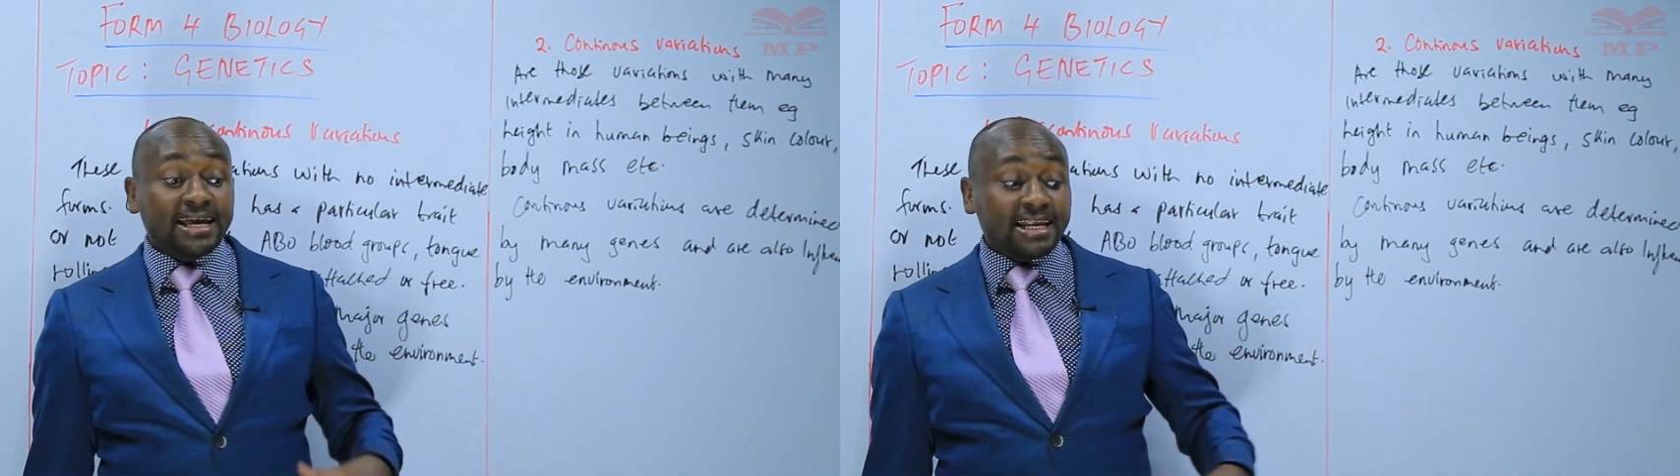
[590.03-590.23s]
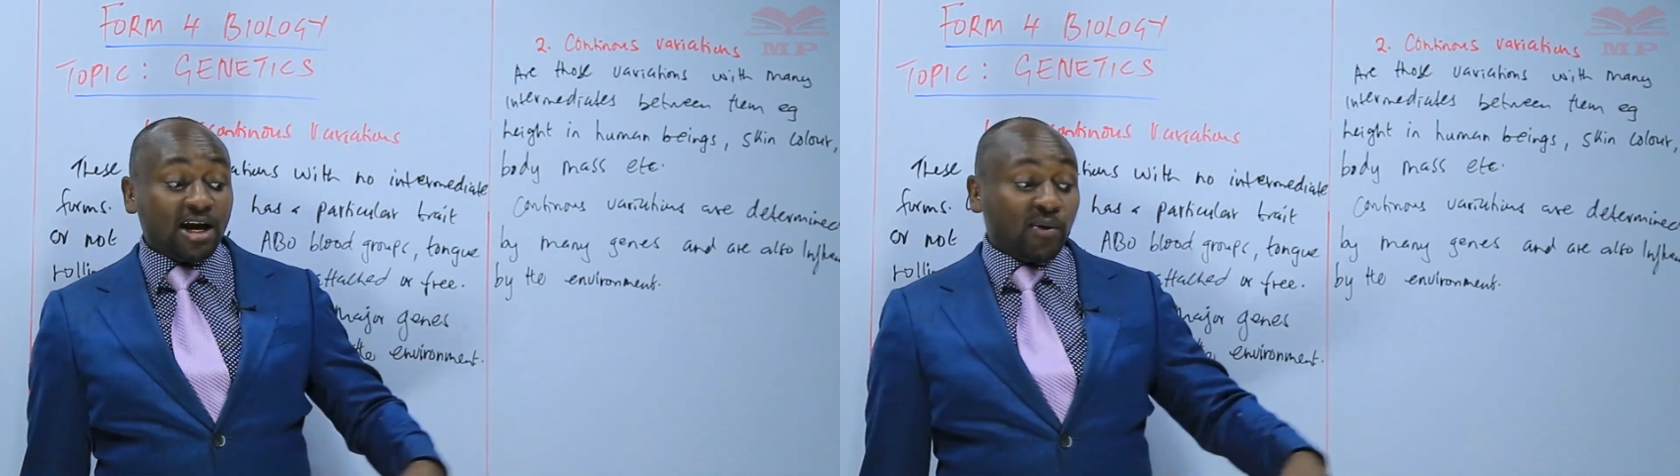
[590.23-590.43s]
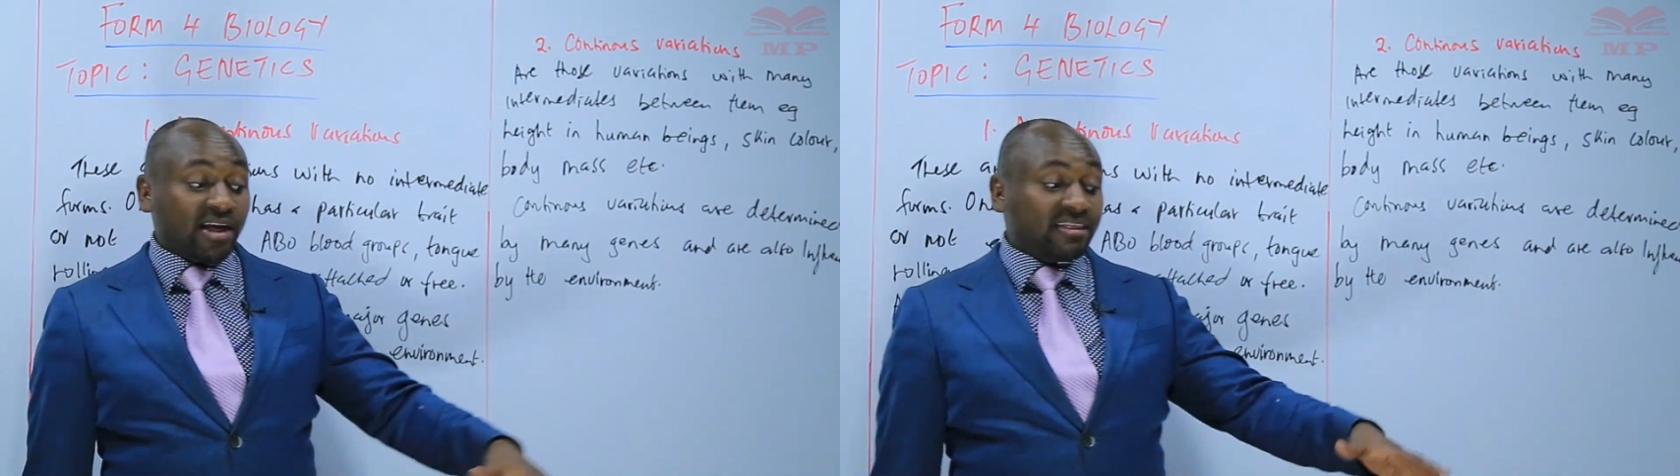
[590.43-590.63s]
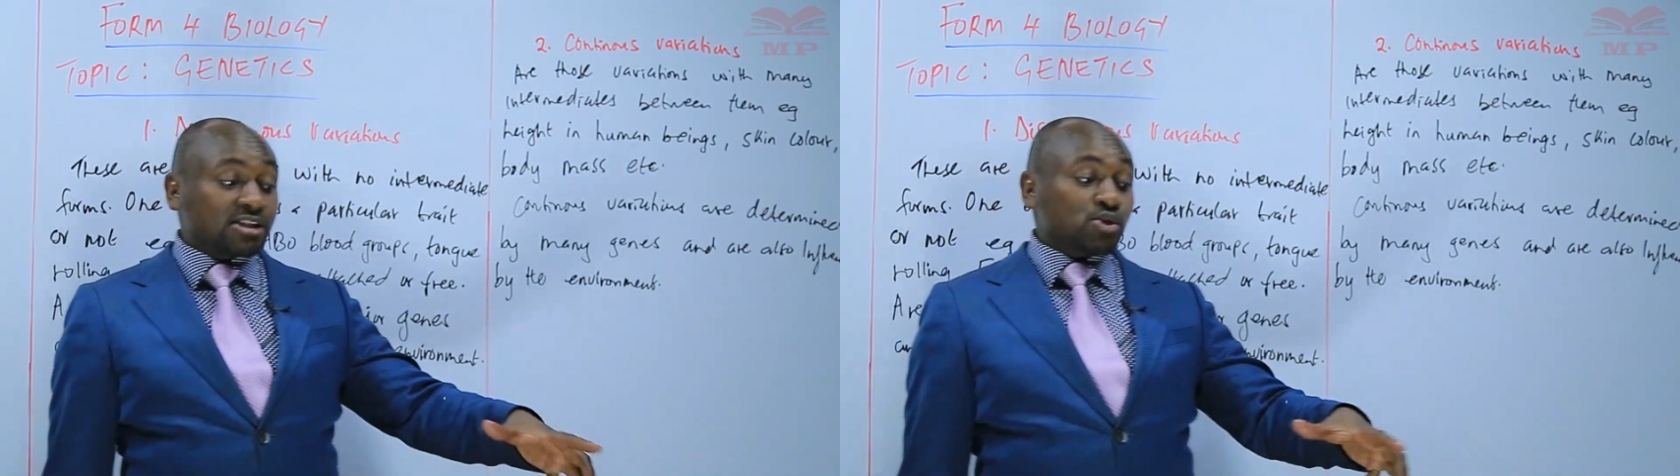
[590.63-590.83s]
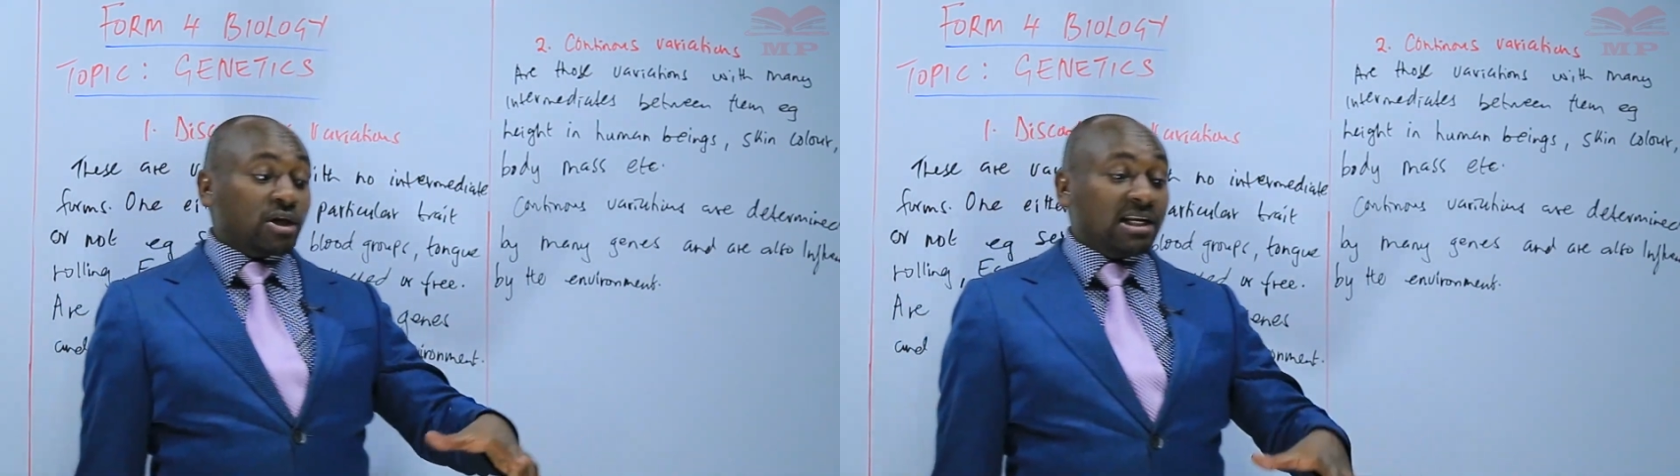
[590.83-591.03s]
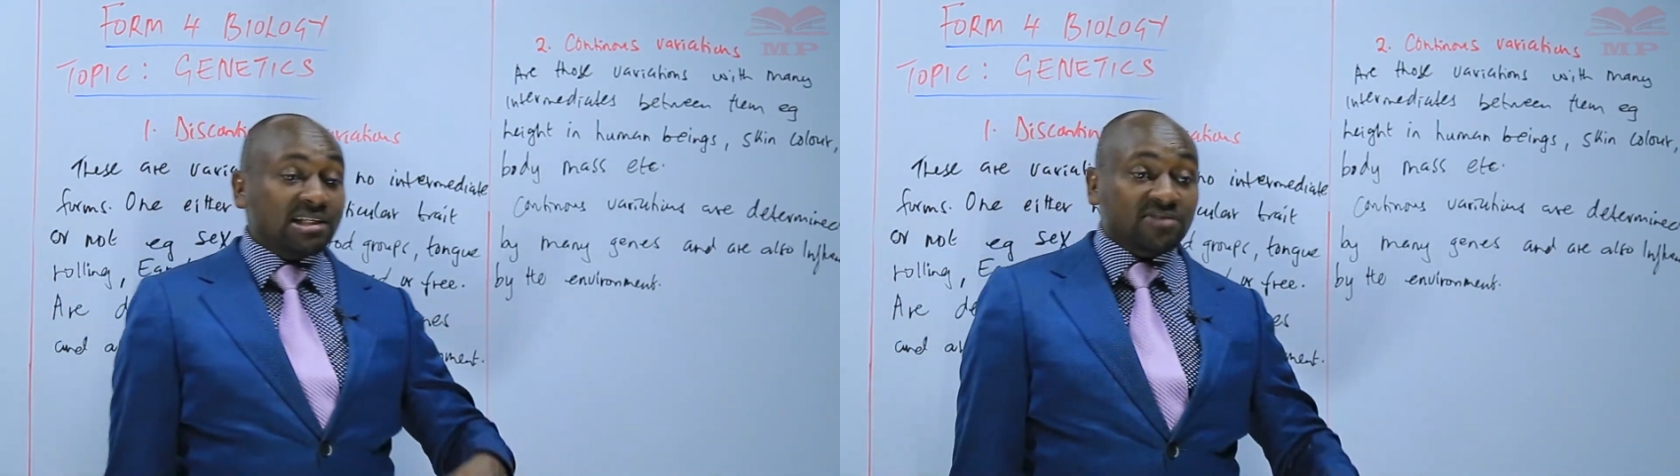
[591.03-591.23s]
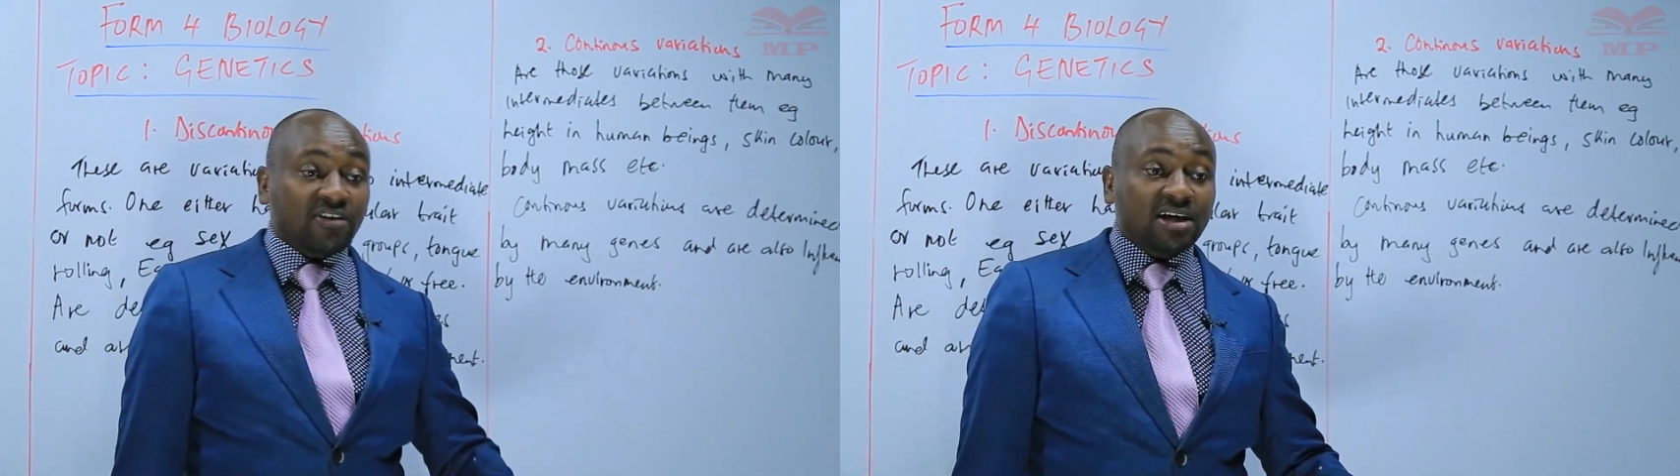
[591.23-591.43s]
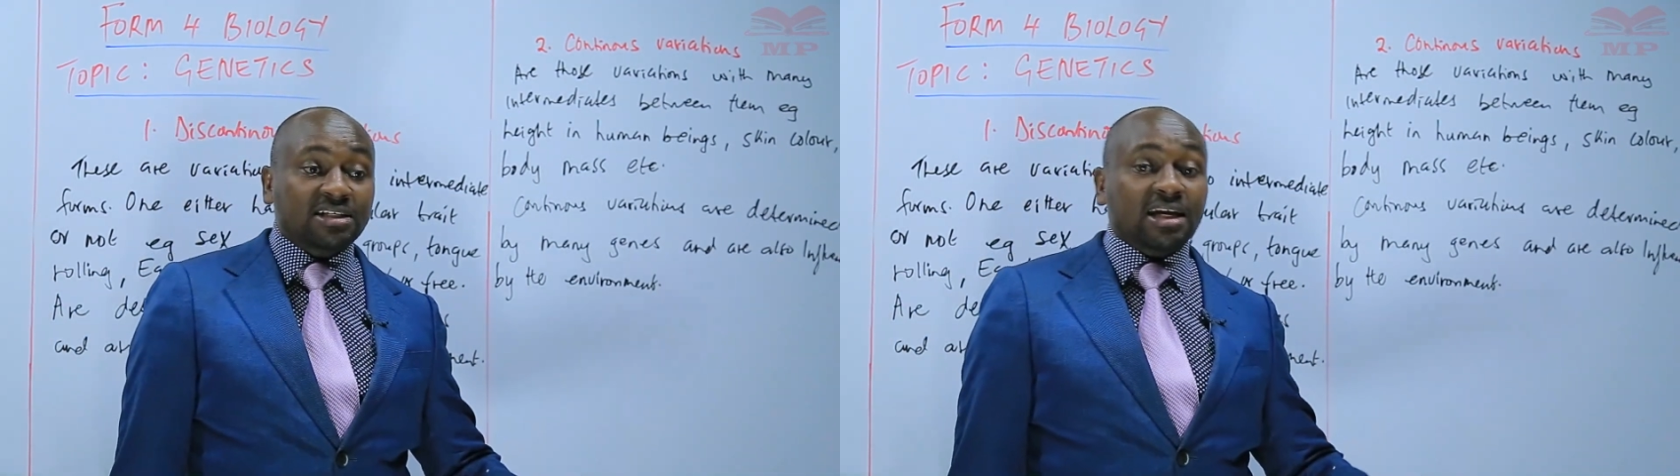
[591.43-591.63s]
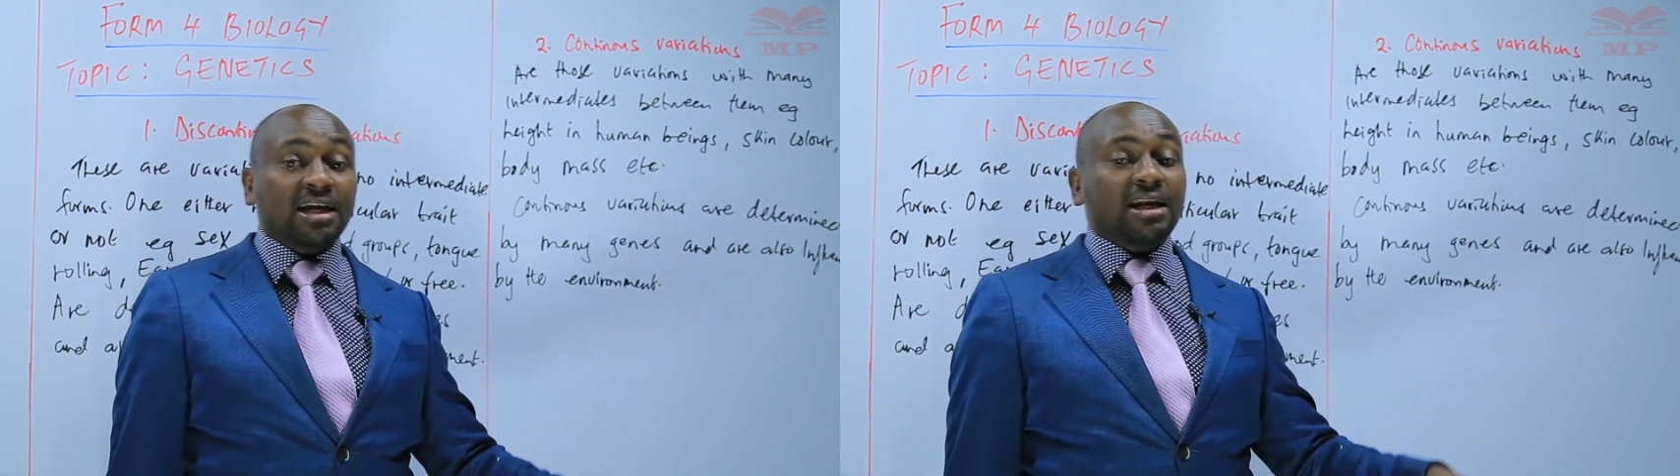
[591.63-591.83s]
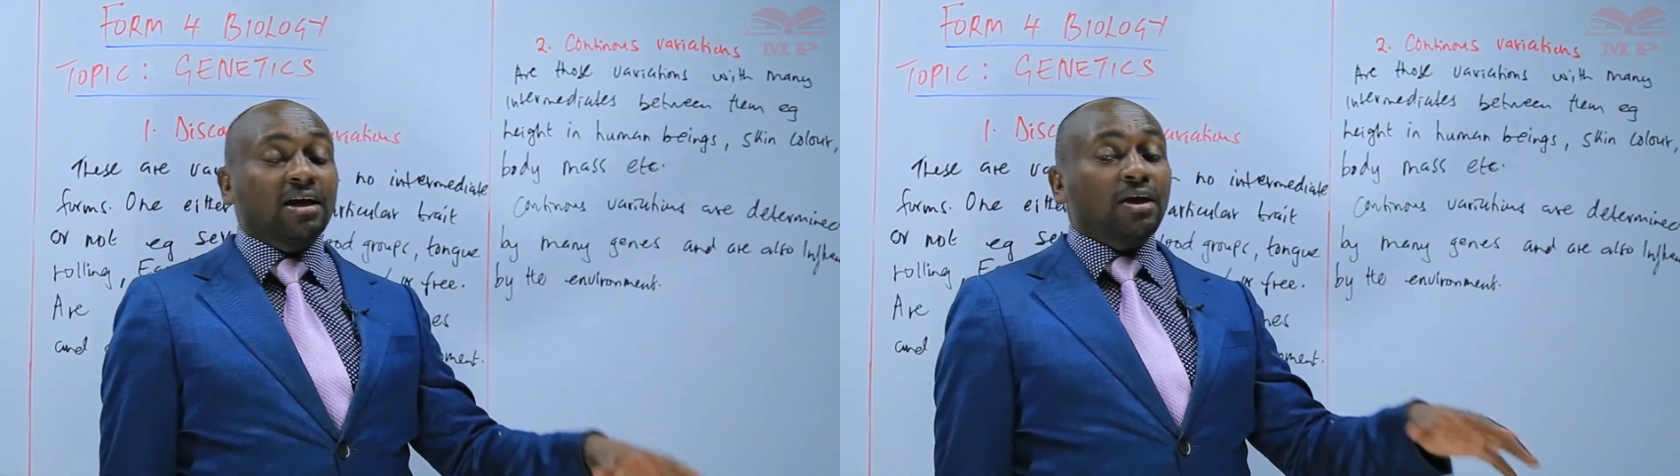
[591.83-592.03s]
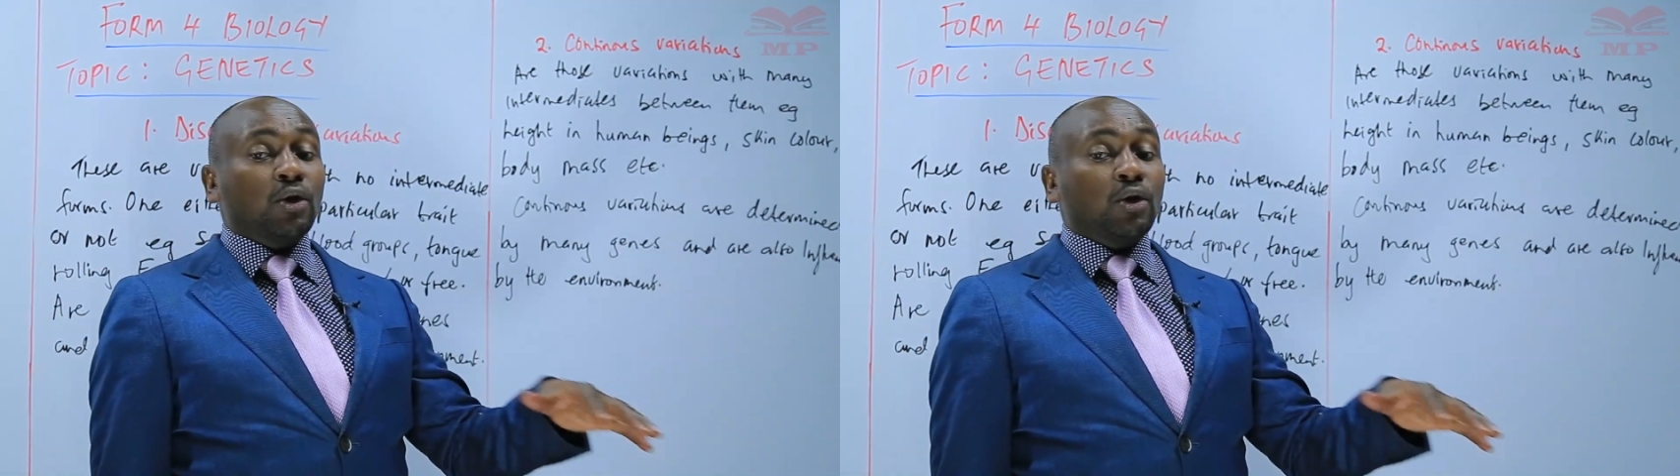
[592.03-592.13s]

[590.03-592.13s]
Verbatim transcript: area where the soil is fertile,